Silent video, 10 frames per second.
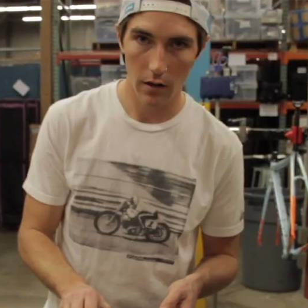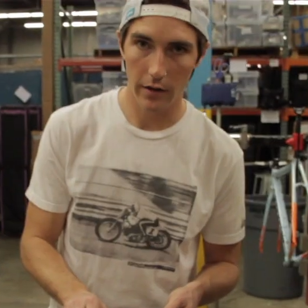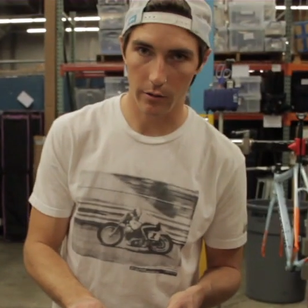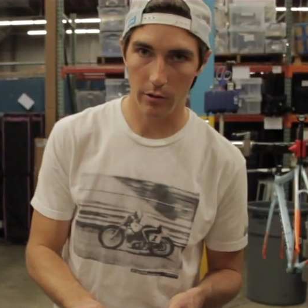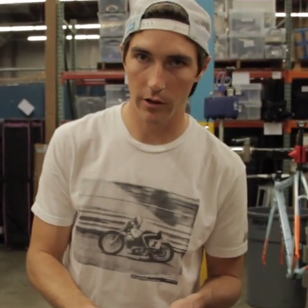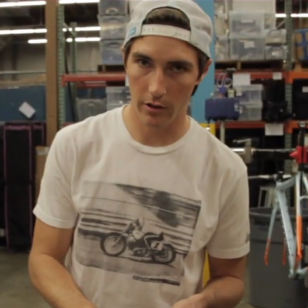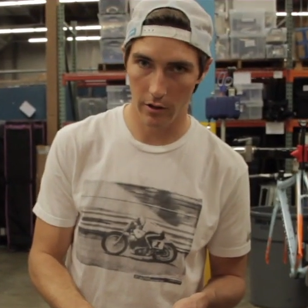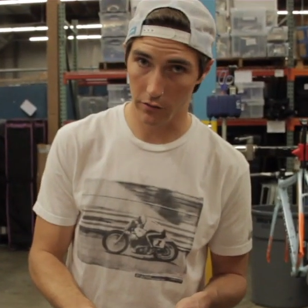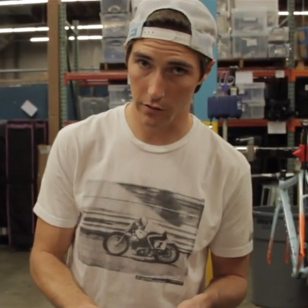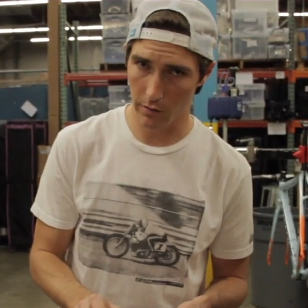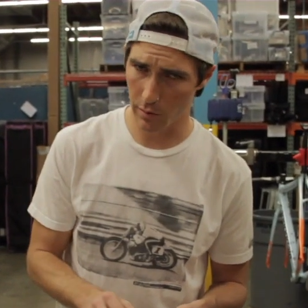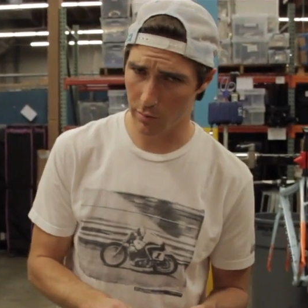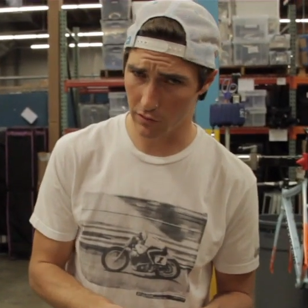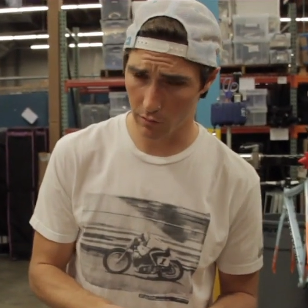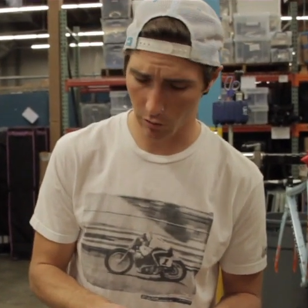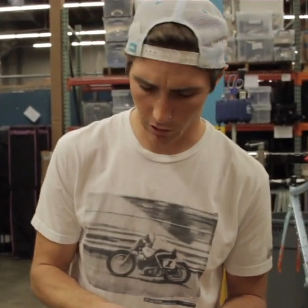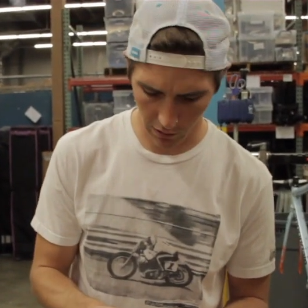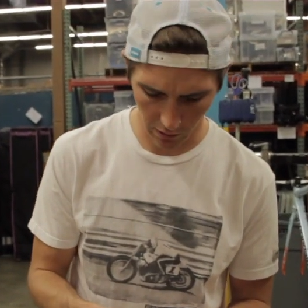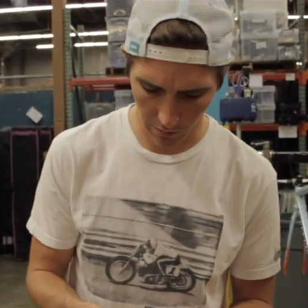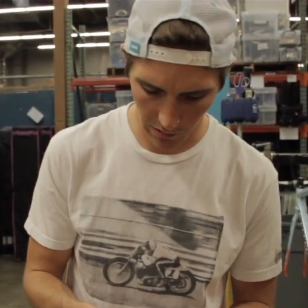Didn't quite know I was going to be put to work
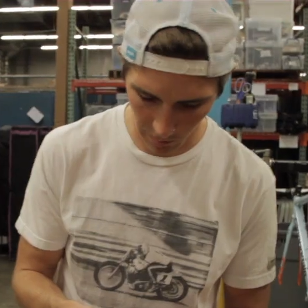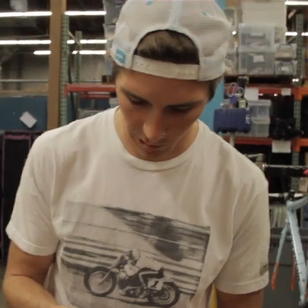here, but I'm